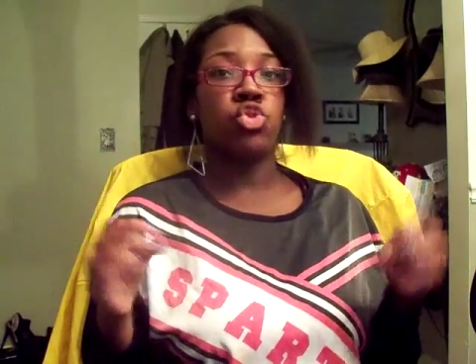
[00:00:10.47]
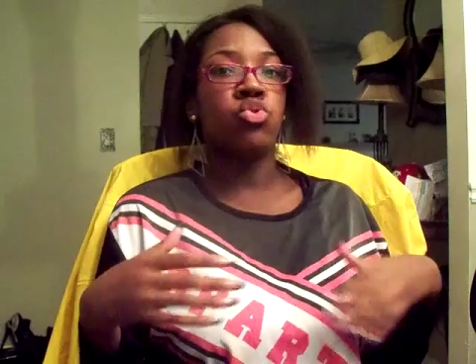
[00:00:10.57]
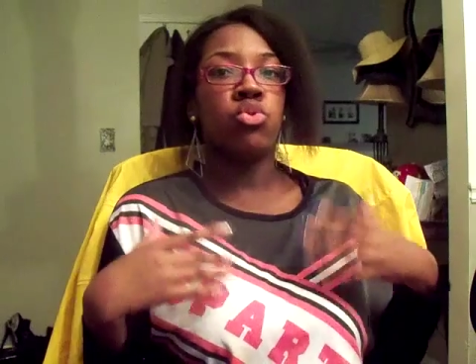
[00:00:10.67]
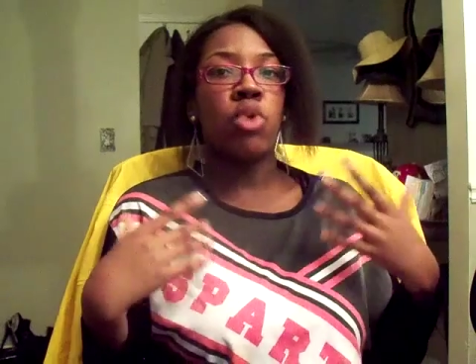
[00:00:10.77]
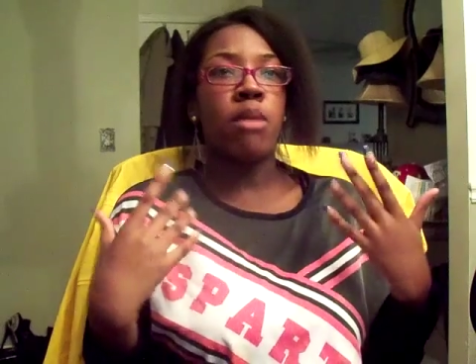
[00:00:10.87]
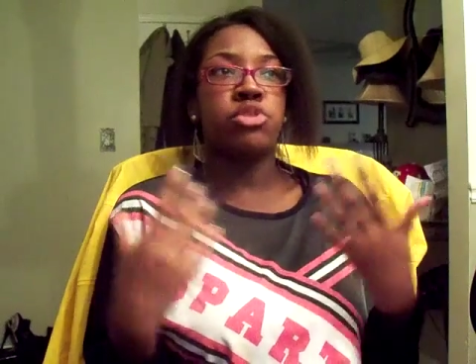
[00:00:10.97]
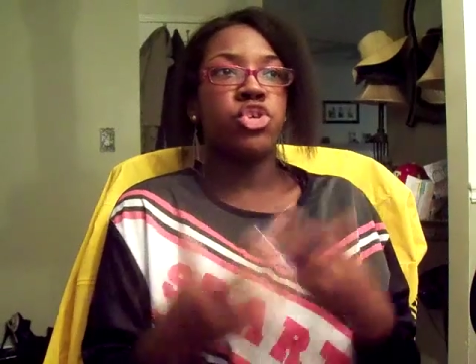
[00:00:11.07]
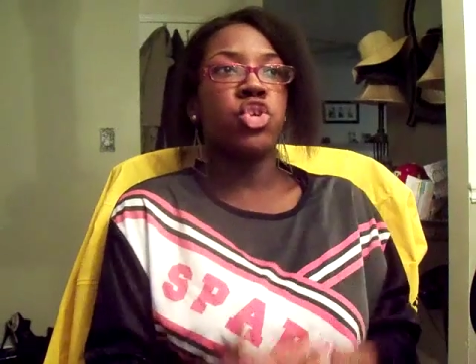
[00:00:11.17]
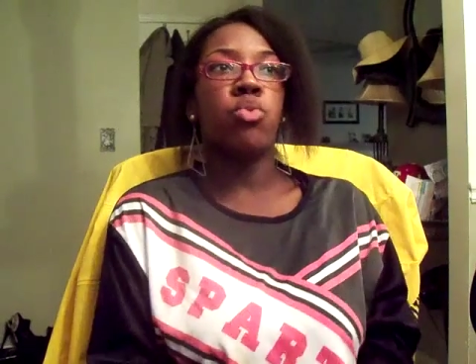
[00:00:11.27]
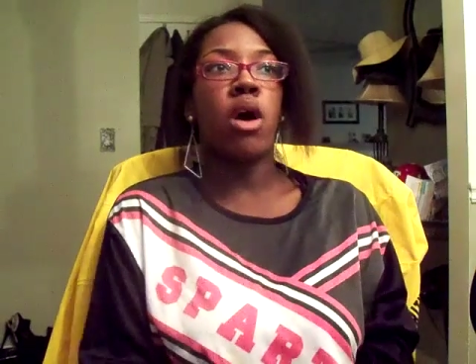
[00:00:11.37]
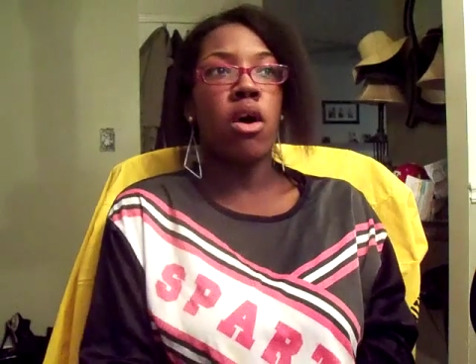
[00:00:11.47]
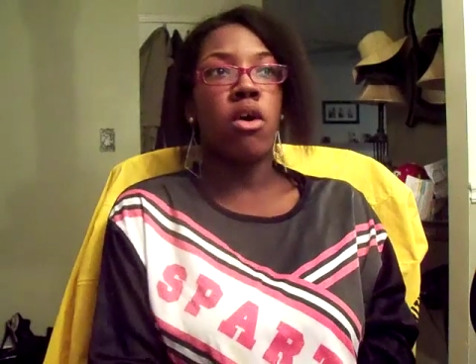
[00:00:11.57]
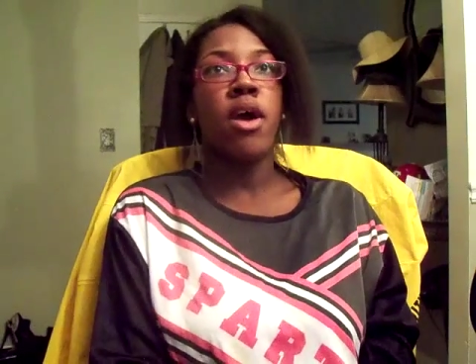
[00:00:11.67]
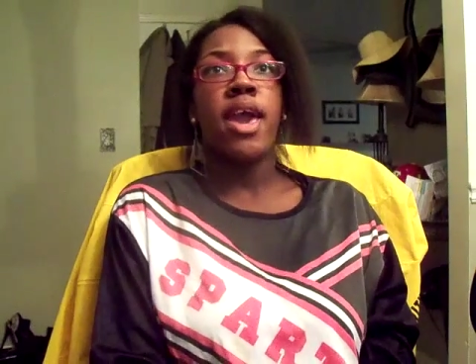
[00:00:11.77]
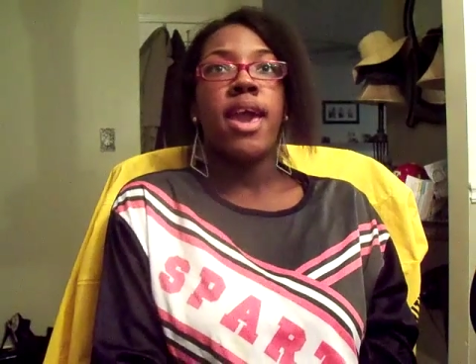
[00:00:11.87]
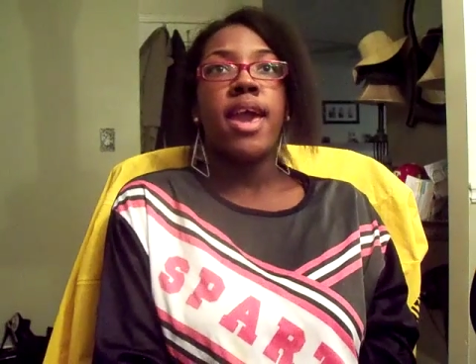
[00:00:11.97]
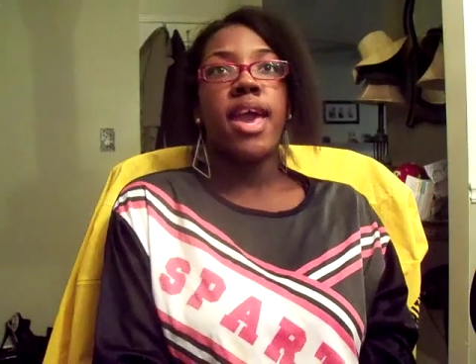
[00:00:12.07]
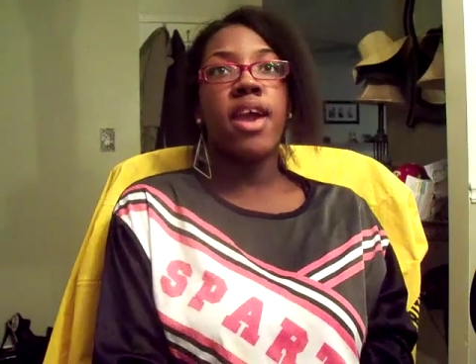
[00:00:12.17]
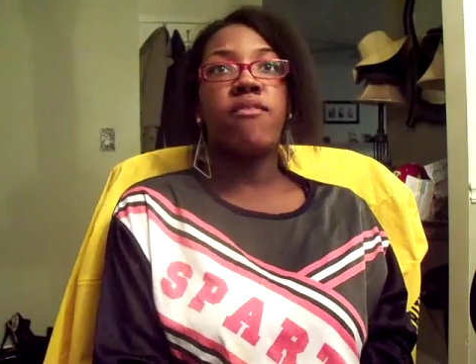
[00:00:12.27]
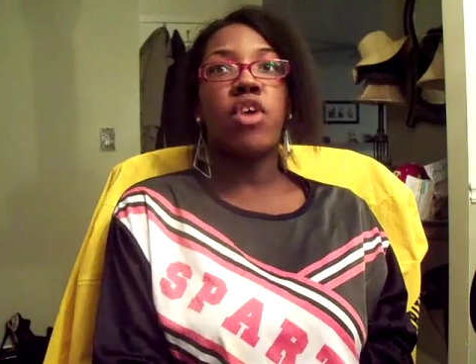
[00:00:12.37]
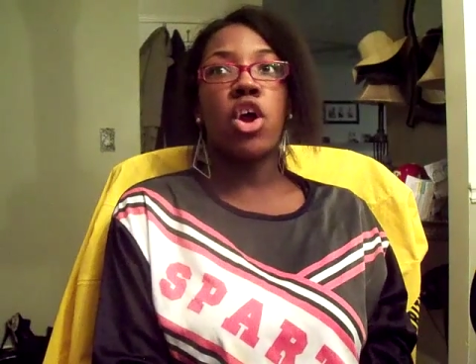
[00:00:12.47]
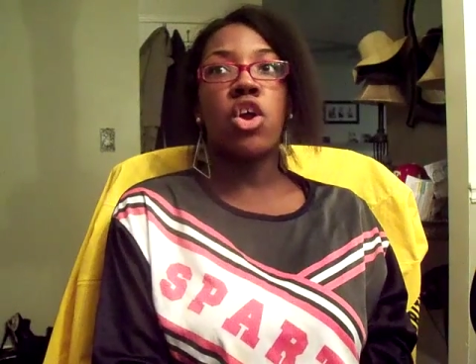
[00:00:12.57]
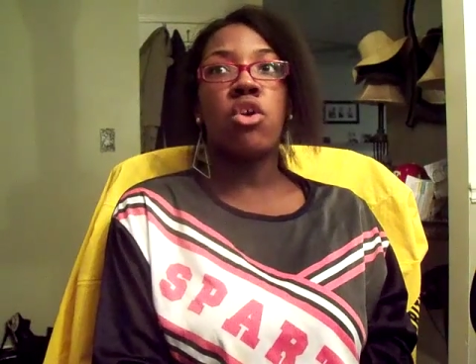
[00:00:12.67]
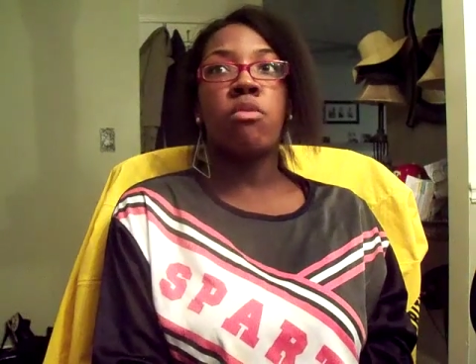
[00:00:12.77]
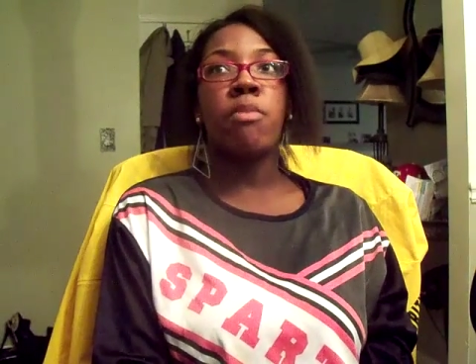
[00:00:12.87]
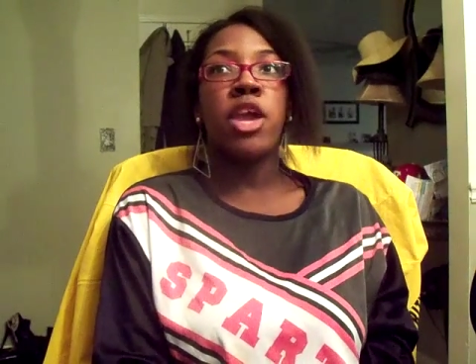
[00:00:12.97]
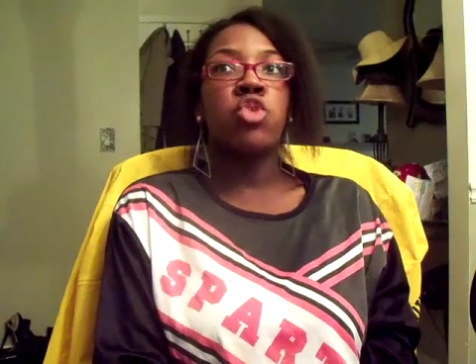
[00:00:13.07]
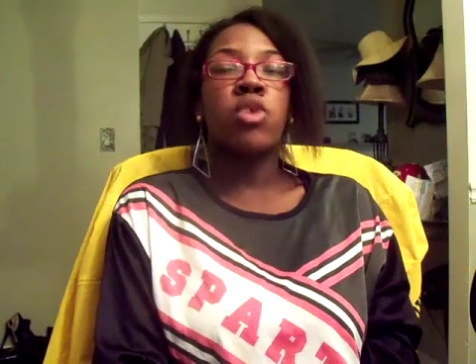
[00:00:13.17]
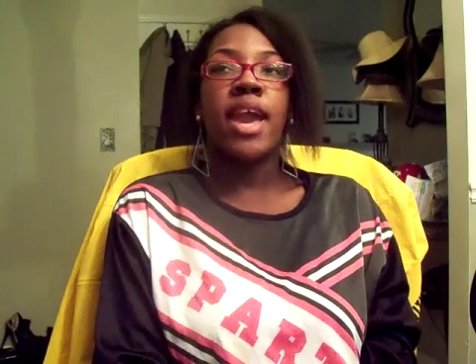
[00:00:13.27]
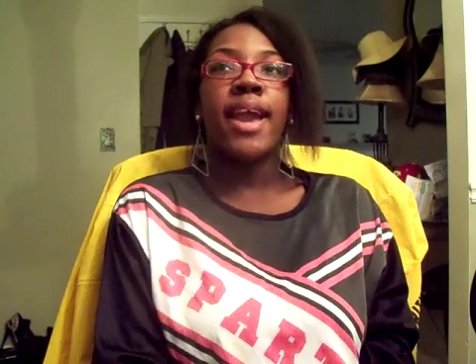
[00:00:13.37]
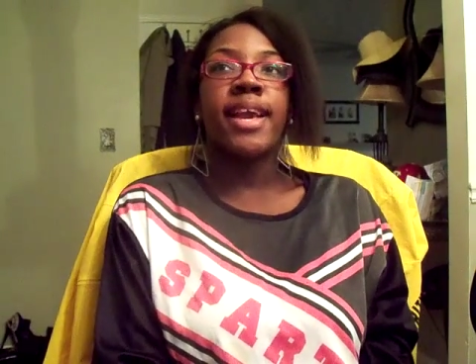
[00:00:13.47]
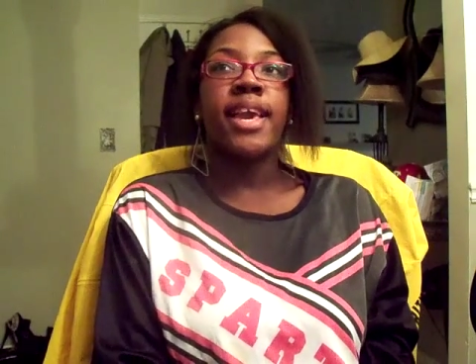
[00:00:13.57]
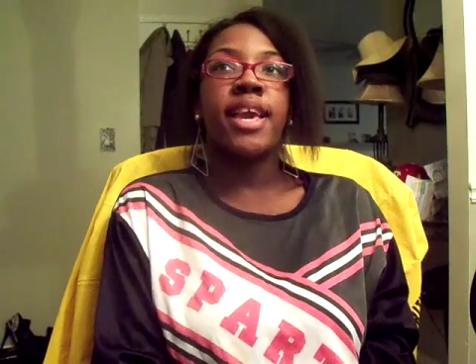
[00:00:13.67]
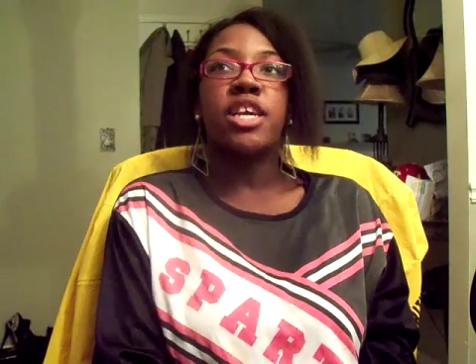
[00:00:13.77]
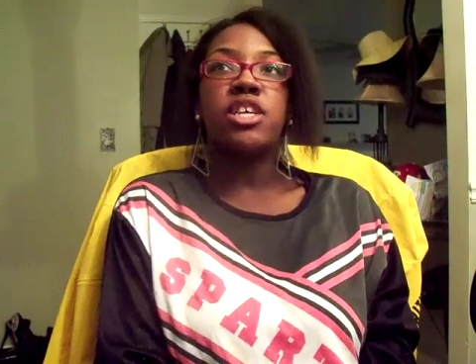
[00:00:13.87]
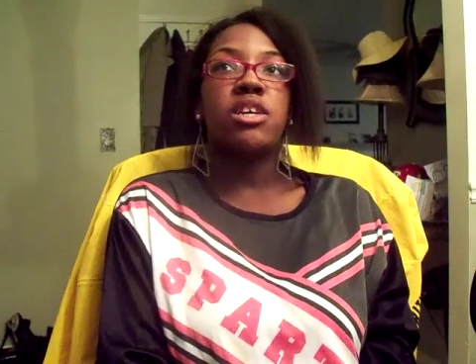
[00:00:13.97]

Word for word: You, I'm sure you all have heard that you can't get